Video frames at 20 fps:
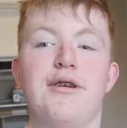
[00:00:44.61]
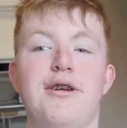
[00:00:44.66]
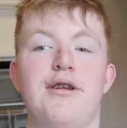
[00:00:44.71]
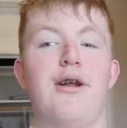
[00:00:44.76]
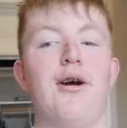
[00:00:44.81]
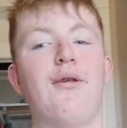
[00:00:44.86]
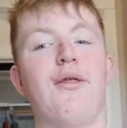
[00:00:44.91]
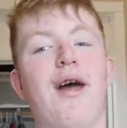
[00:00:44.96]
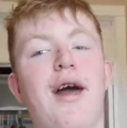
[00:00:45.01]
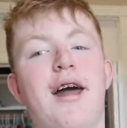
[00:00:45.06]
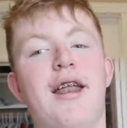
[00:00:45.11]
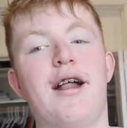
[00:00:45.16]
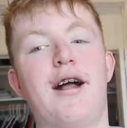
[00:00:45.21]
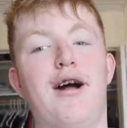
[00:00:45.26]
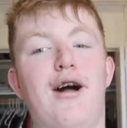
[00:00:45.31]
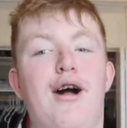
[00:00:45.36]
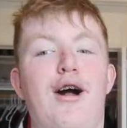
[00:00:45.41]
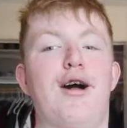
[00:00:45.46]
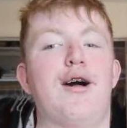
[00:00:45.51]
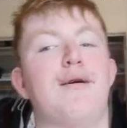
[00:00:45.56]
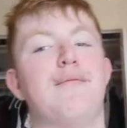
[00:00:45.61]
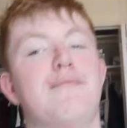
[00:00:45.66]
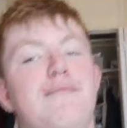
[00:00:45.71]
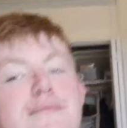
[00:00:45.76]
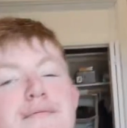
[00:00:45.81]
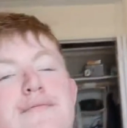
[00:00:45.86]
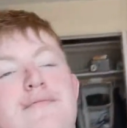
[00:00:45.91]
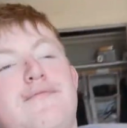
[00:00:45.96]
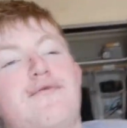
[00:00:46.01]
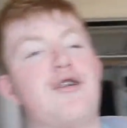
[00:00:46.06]
you know that um,
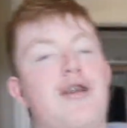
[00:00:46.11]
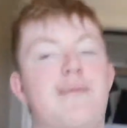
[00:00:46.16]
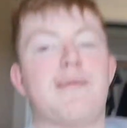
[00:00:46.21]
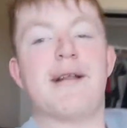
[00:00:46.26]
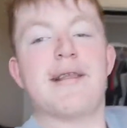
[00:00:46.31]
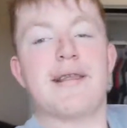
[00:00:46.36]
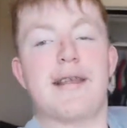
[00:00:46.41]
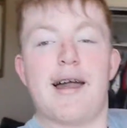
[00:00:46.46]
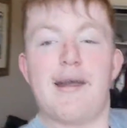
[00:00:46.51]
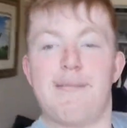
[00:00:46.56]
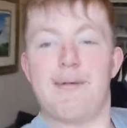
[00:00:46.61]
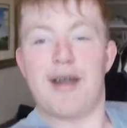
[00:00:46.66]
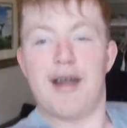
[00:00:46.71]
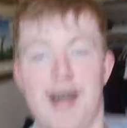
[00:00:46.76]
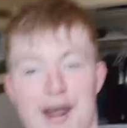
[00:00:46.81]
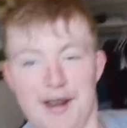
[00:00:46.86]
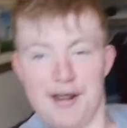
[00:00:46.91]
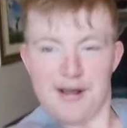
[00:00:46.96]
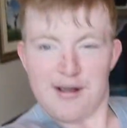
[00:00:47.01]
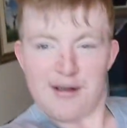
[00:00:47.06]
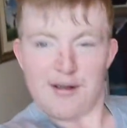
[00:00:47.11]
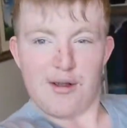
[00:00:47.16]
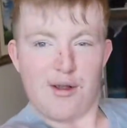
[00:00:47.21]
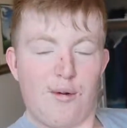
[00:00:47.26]
remix I made?